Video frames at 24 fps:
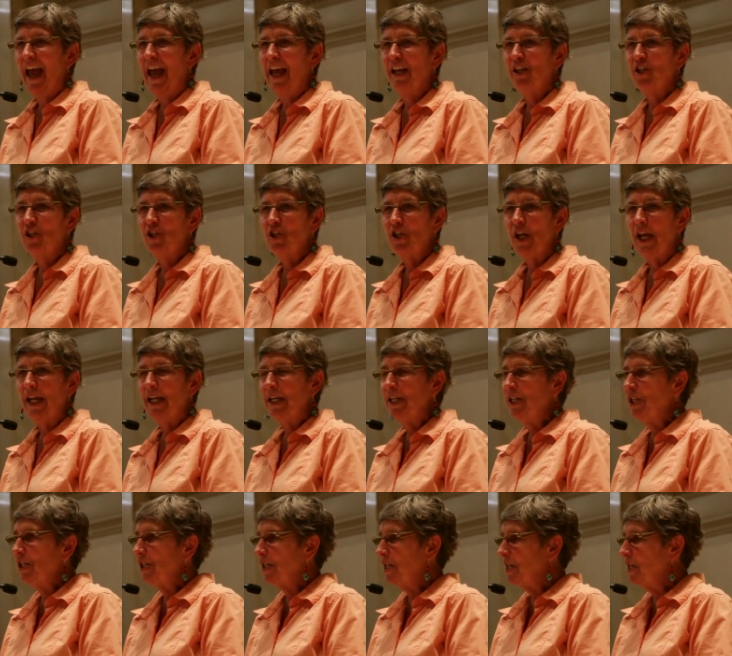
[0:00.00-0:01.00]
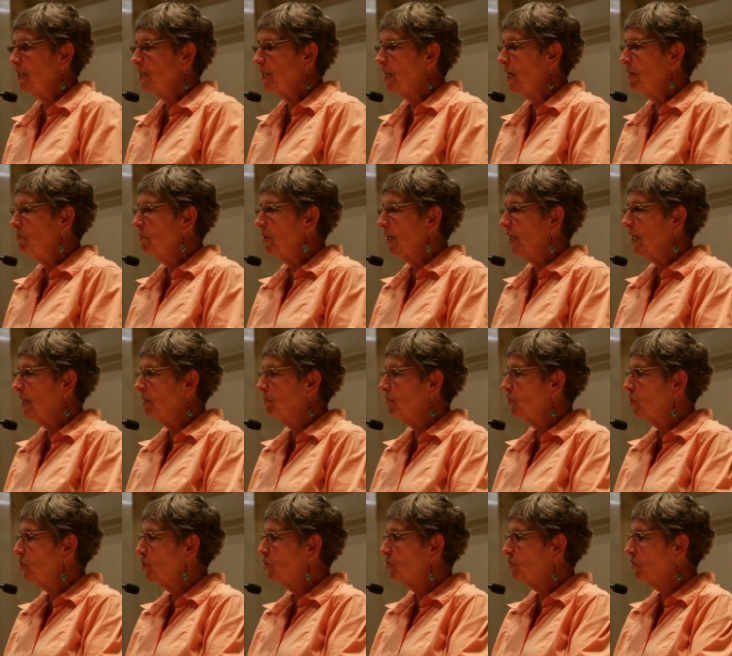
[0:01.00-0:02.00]
and changes and
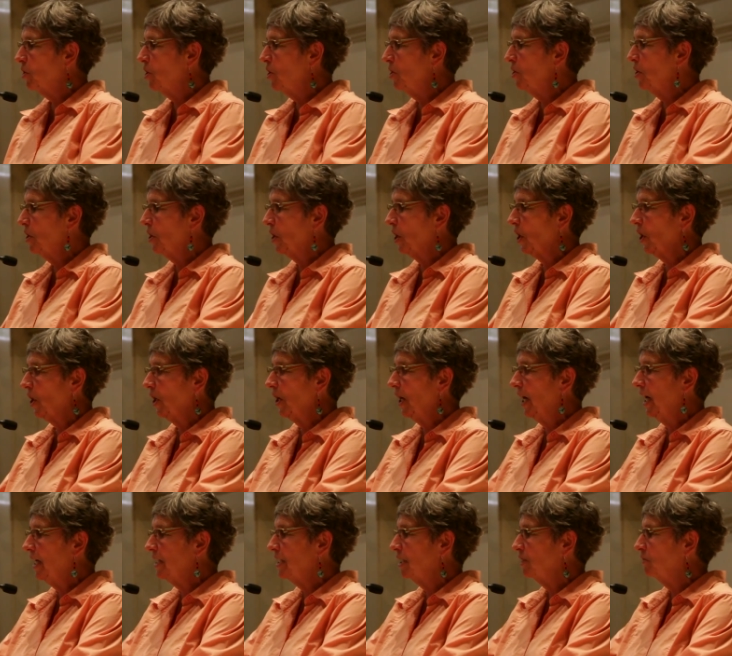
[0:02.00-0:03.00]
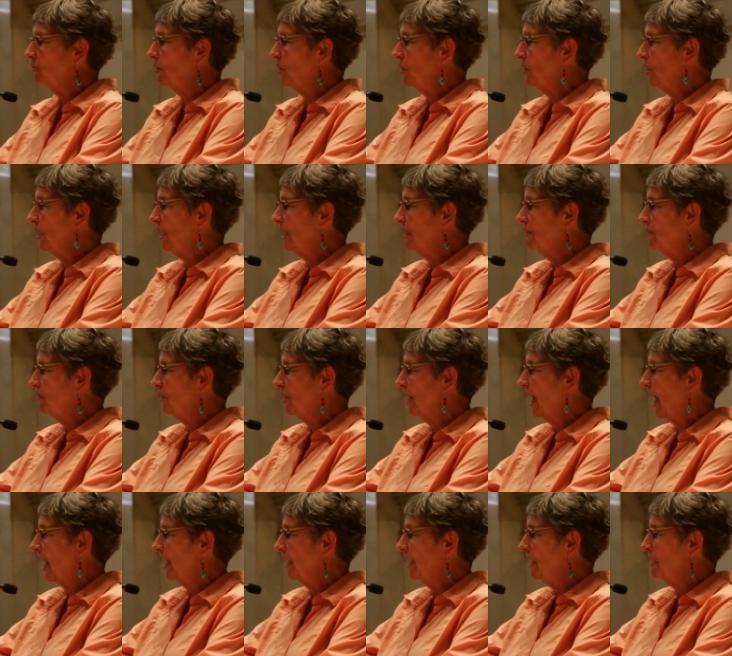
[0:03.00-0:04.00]
becomes stronger as it receives
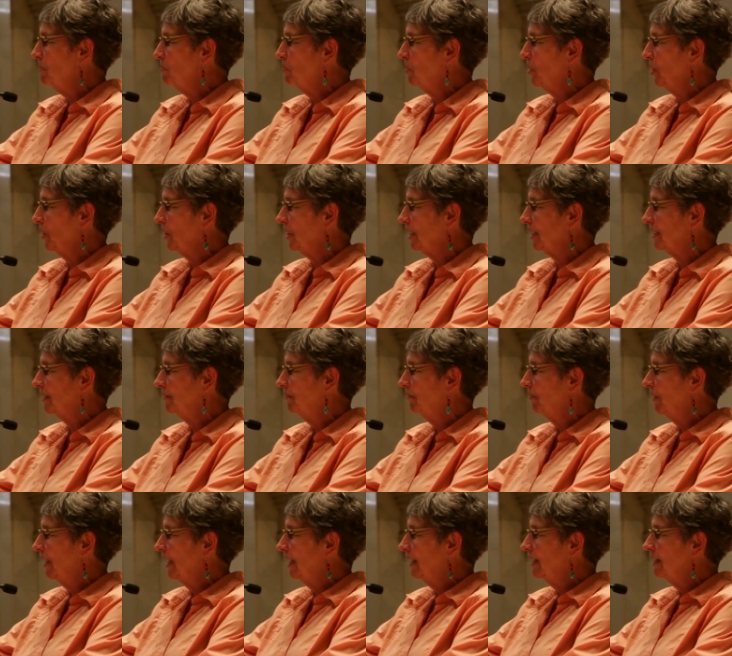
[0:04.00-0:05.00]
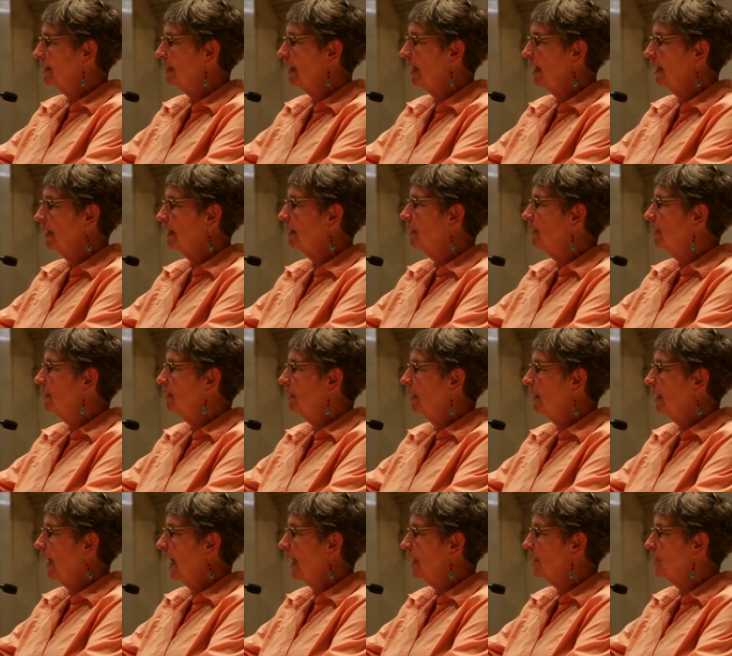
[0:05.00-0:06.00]
that input. It's like
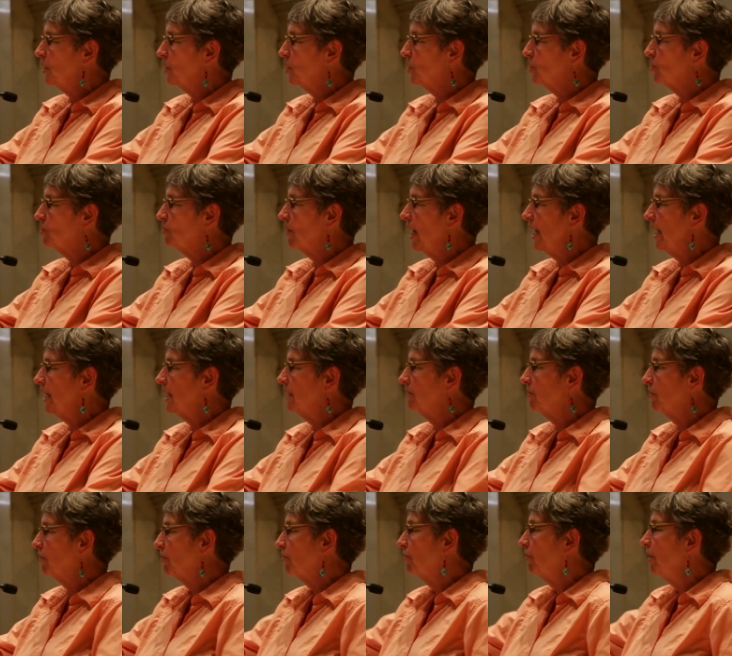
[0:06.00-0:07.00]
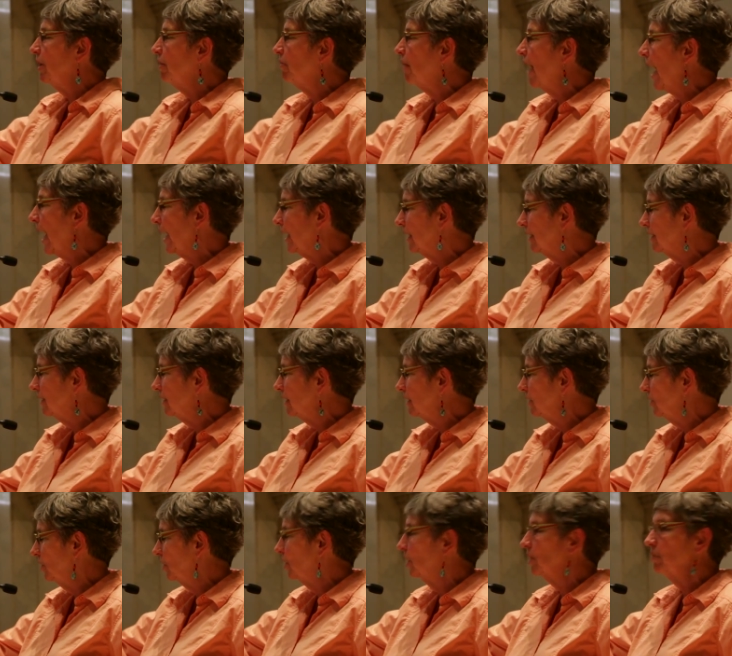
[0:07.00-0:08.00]
has the strength of a free
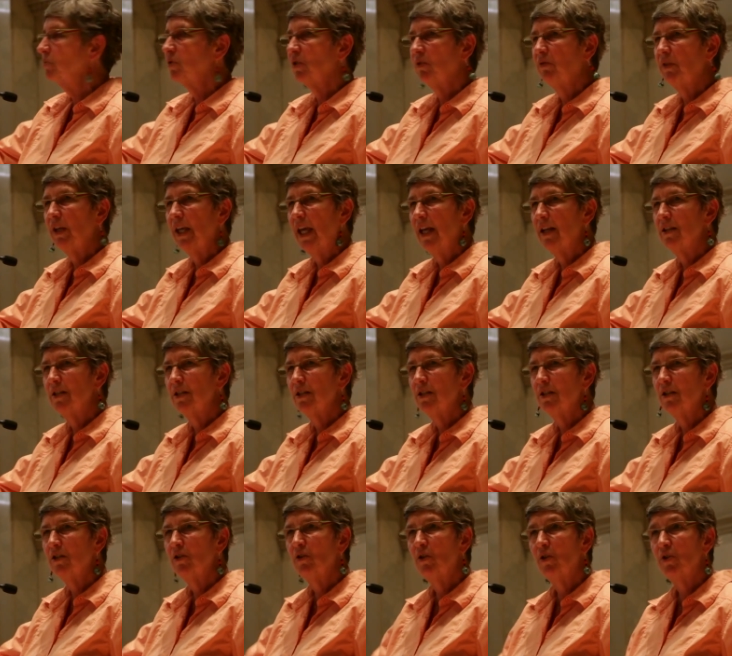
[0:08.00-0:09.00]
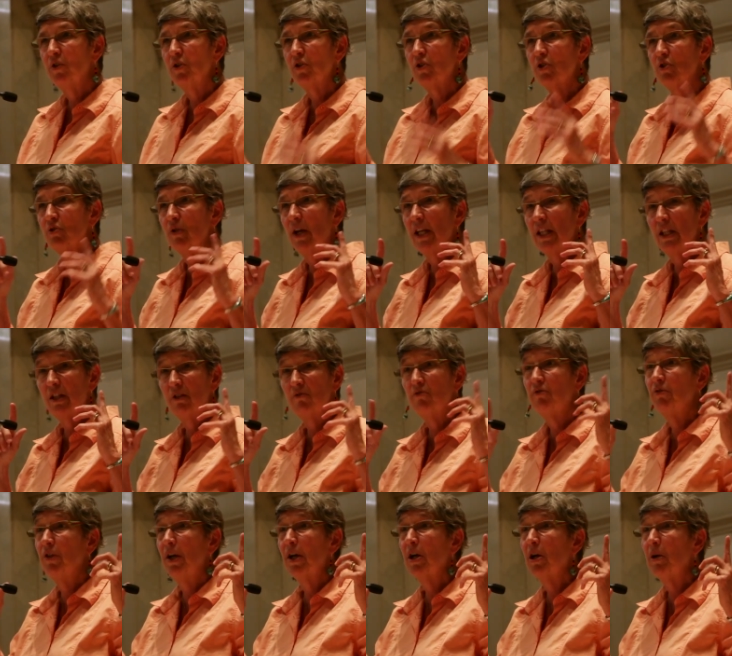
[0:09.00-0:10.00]
radical in terms of cancer or the strength
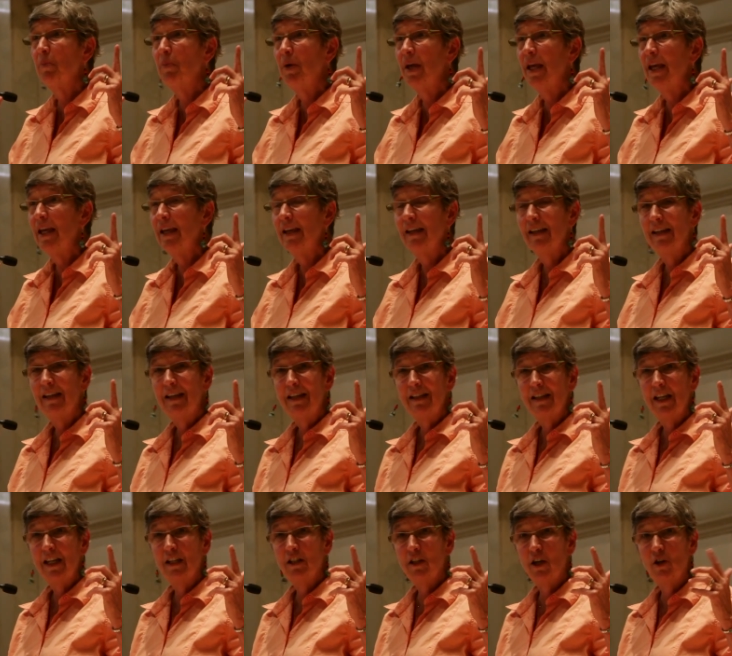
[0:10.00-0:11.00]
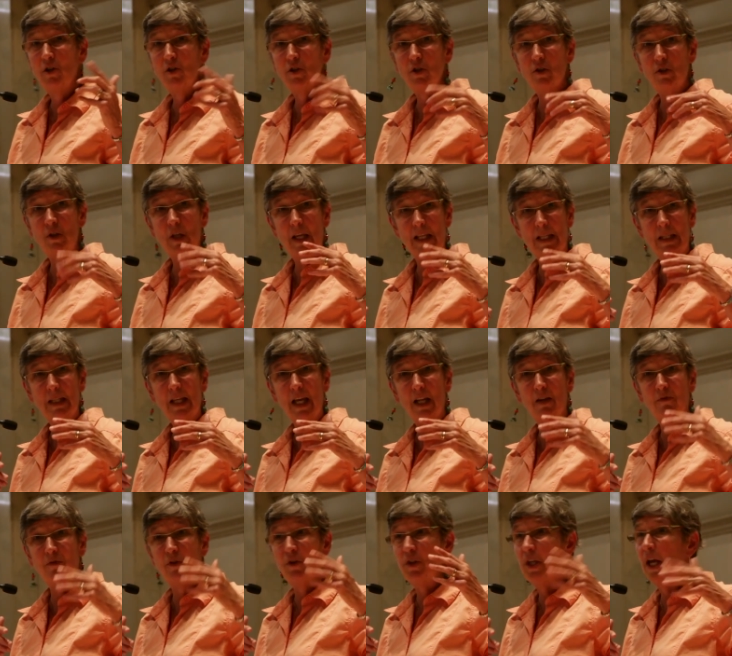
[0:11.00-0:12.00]
of therapy that goes
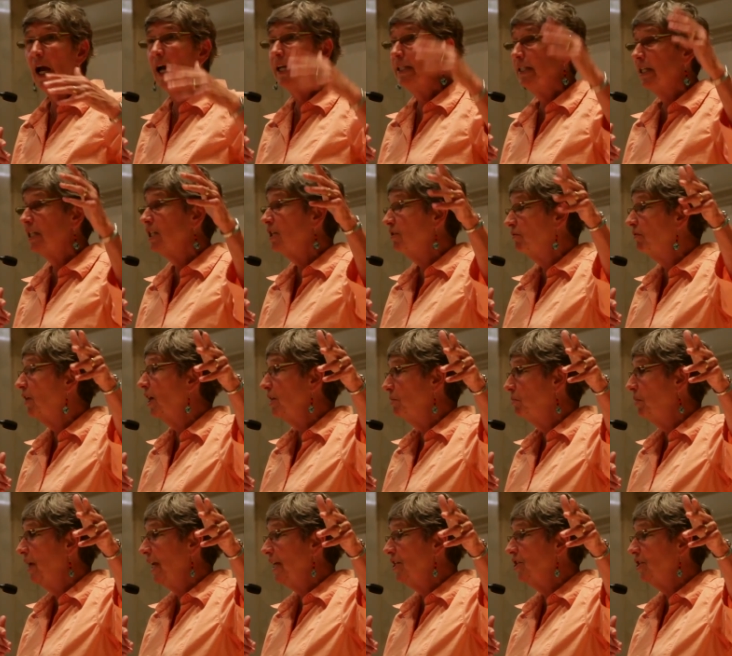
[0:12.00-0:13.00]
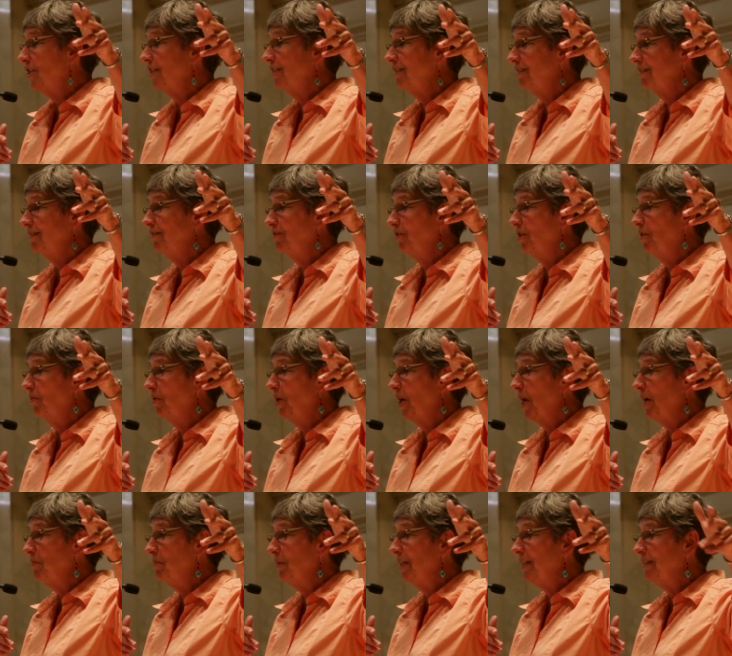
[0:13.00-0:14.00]
instead of for the identified patient, you know
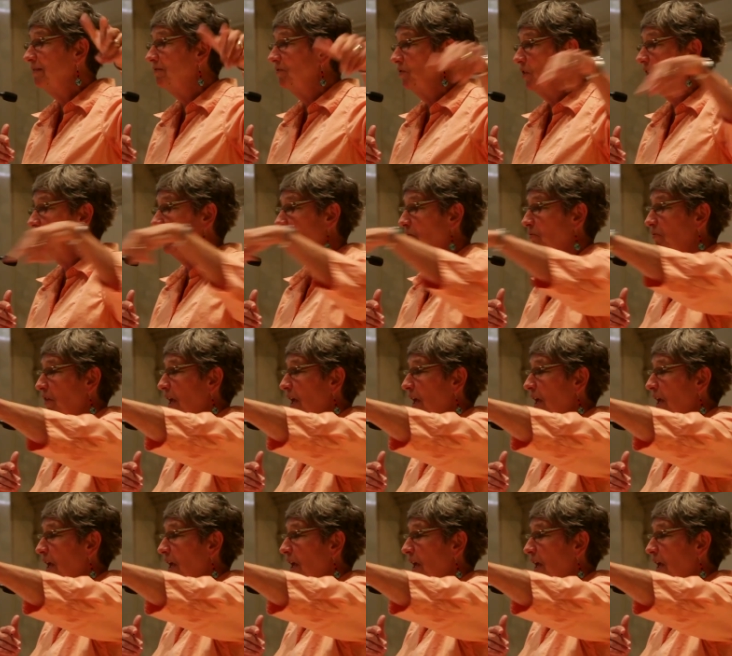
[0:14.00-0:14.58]
what I mean, in the